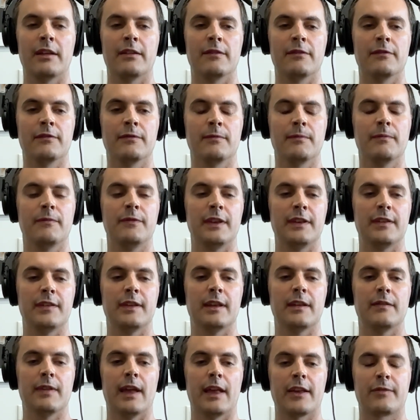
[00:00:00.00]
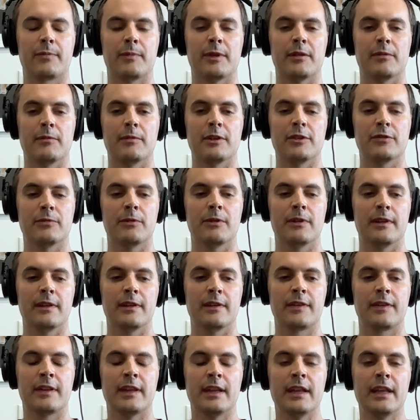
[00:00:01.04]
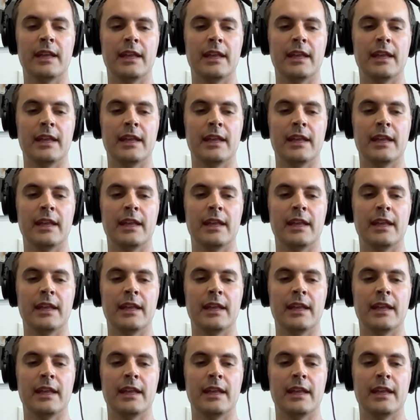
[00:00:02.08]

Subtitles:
of VC investment, which was,